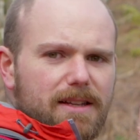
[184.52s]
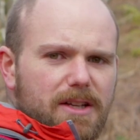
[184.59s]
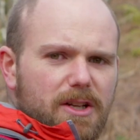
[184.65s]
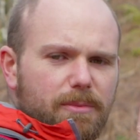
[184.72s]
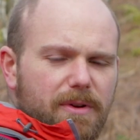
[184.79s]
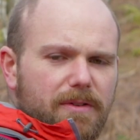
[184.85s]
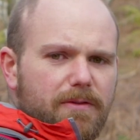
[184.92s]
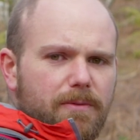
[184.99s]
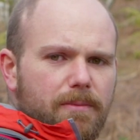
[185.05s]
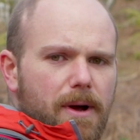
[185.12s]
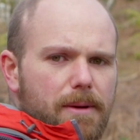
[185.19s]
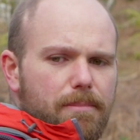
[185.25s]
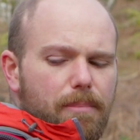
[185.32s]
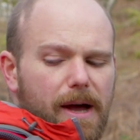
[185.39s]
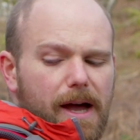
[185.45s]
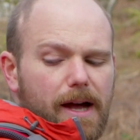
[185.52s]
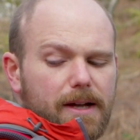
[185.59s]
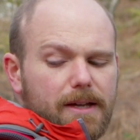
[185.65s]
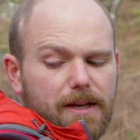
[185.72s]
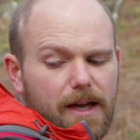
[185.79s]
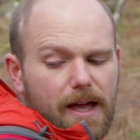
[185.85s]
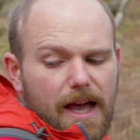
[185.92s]
a little bit from my
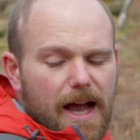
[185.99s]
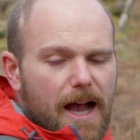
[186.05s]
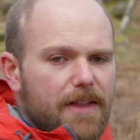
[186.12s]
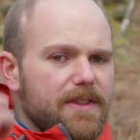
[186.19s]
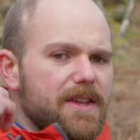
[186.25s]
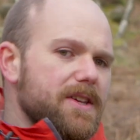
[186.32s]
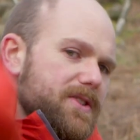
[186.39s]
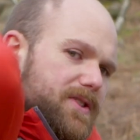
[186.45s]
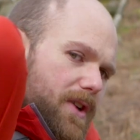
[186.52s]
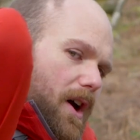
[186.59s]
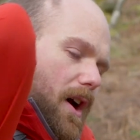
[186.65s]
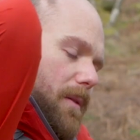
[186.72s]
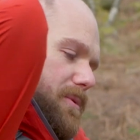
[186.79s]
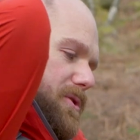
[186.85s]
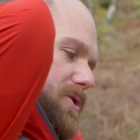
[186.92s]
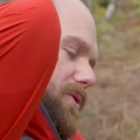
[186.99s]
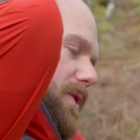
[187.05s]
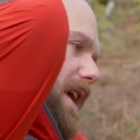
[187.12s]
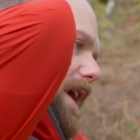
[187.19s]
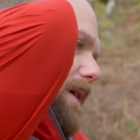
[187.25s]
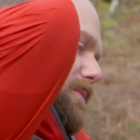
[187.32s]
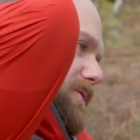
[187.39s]
back. And these top
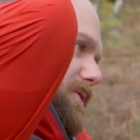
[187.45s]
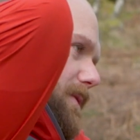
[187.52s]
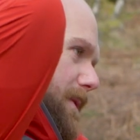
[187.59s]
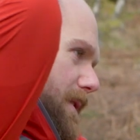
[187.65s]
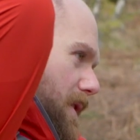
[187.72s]
straps